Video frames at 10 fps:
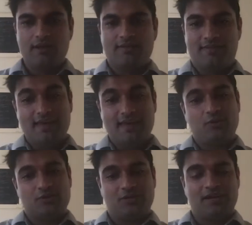Then,
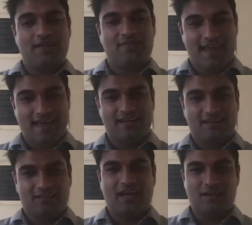once we got that
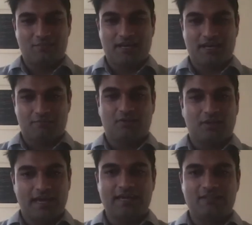alignment in
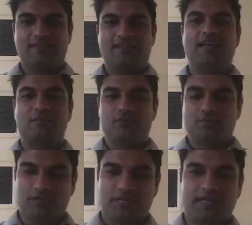place, then it was
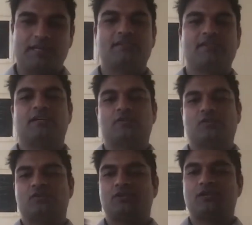bringing in the sales
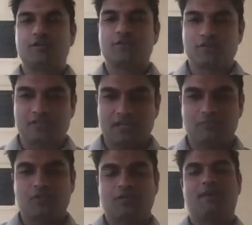engineers, the
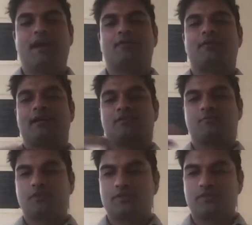subject matter
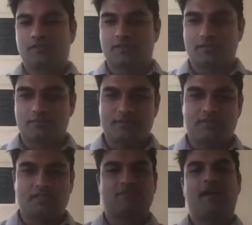experts, the
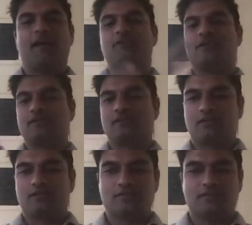business value
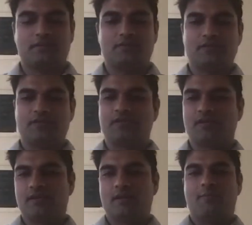consultants. There was these
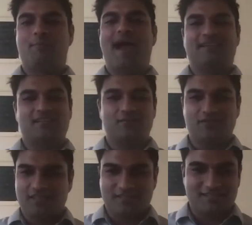massive
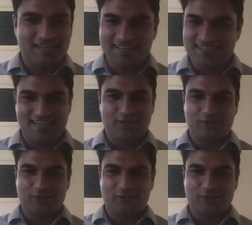six-legged sales